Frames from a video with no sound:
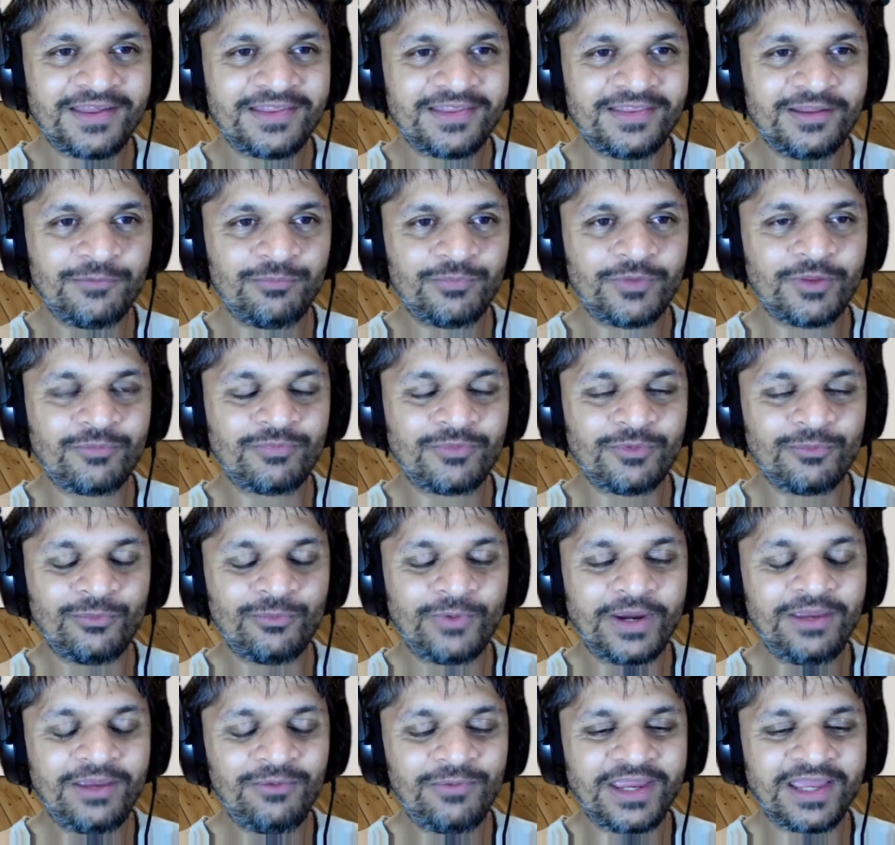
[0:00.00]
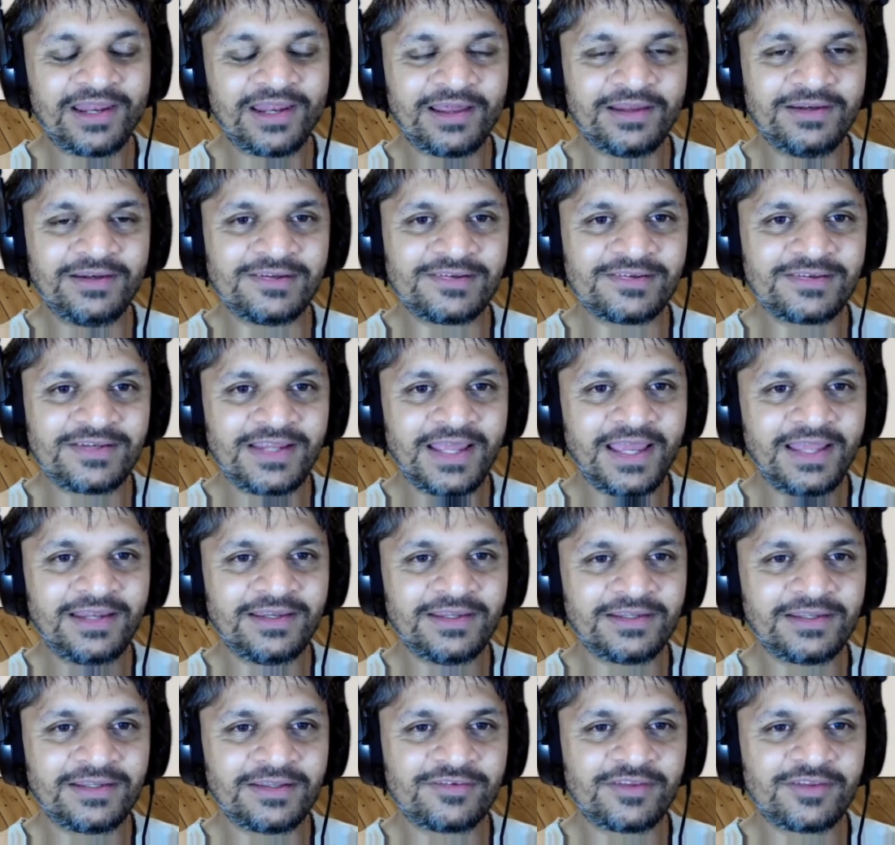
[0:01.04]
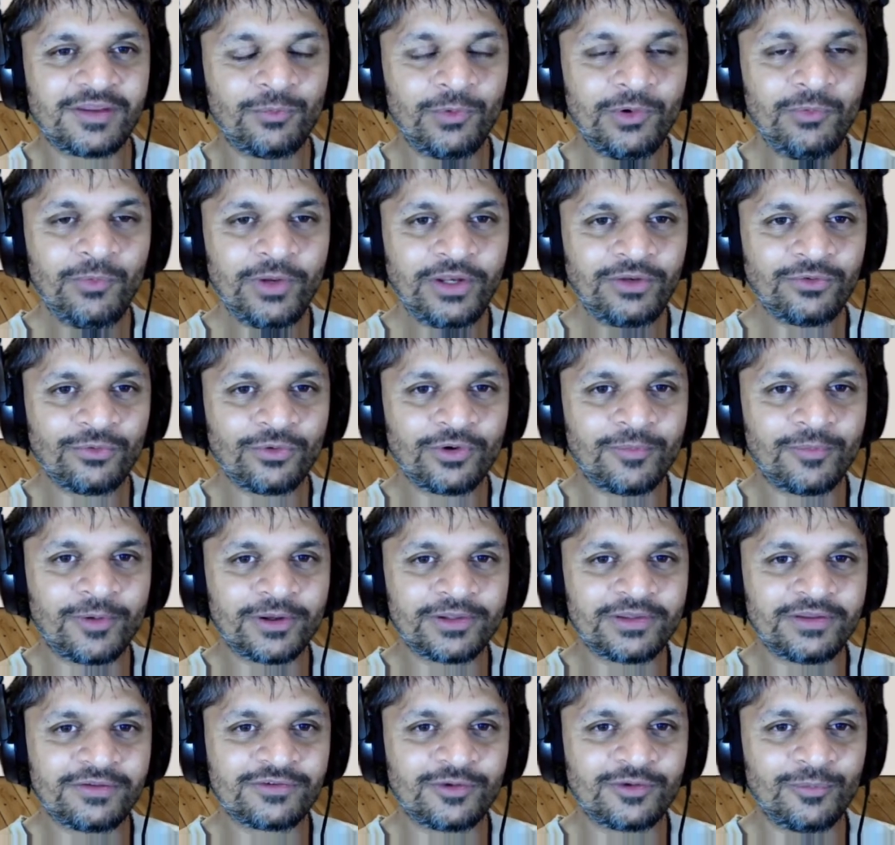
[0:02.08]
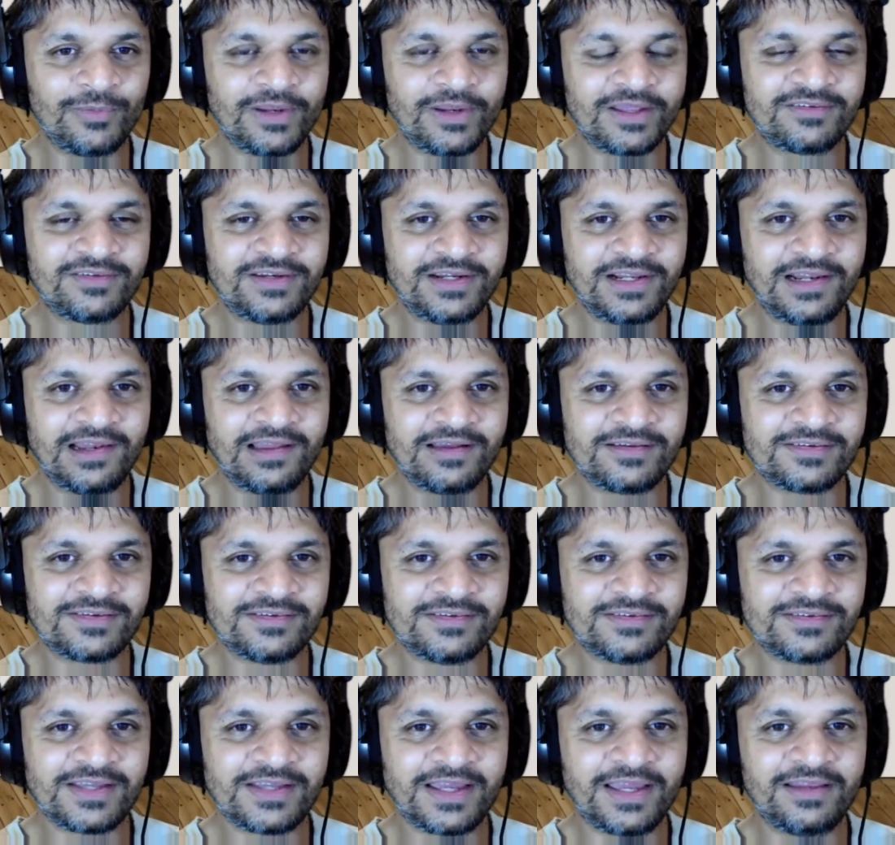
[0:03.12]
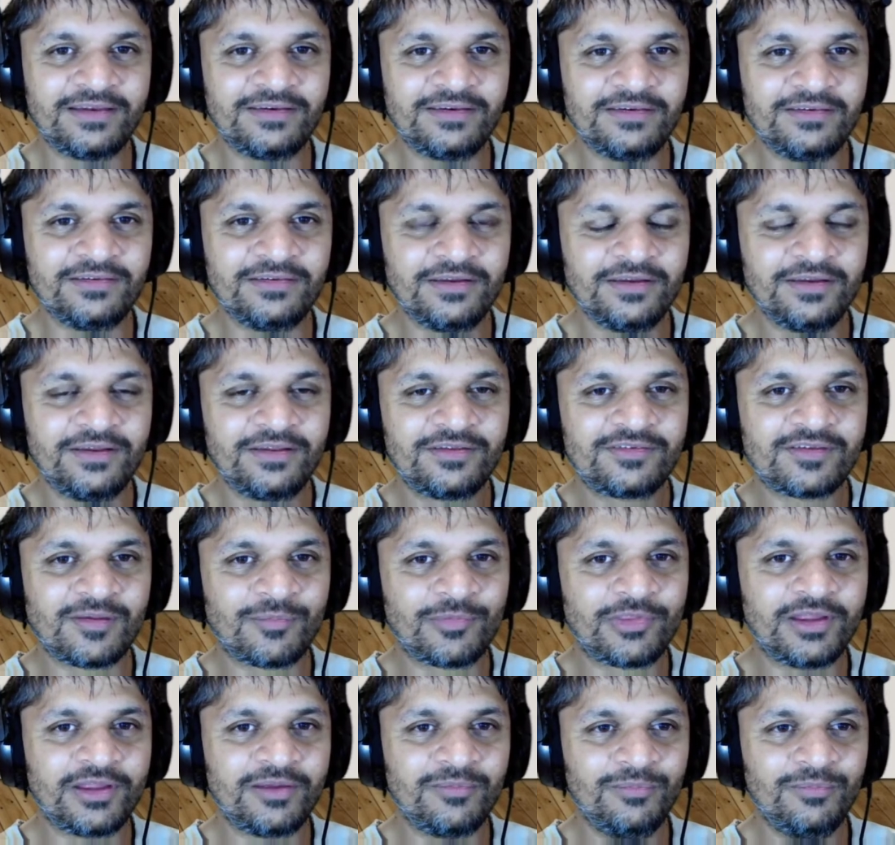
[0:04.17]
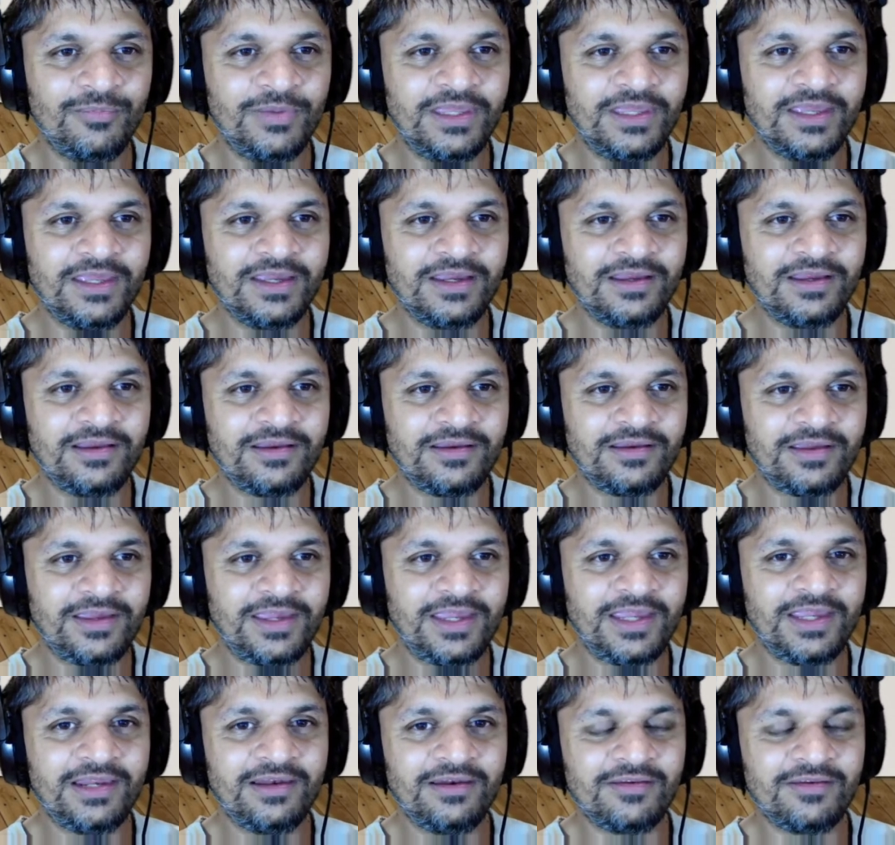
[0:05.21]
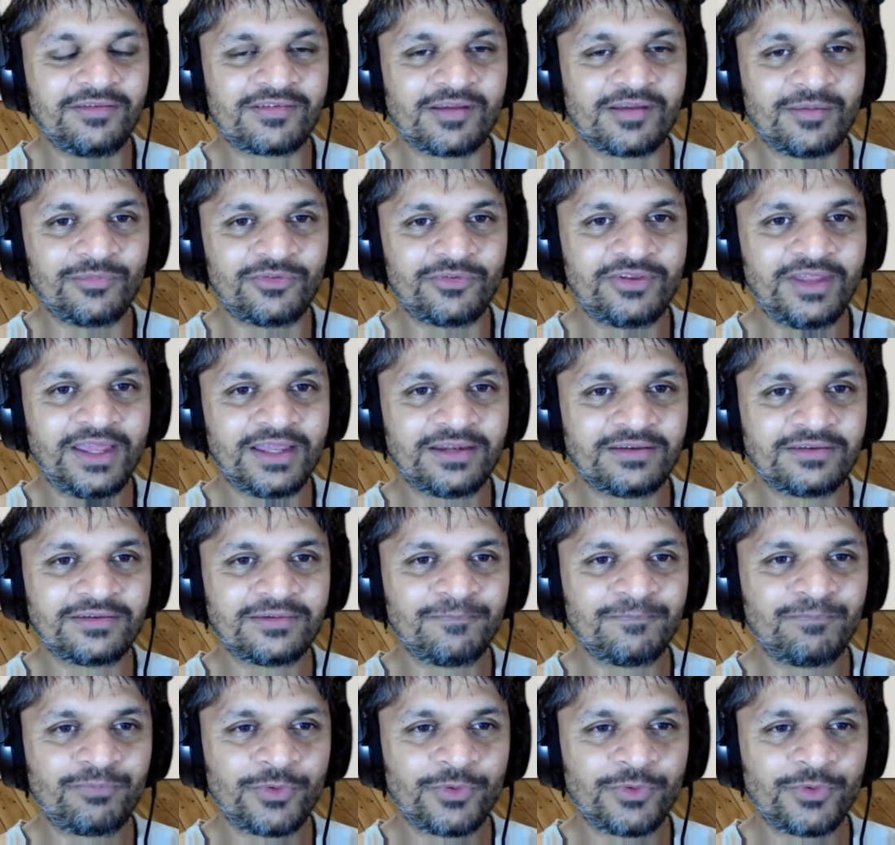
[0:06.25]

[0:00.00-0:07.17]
the way we can understand it is that when we talk about these complexity classes and something being in some set,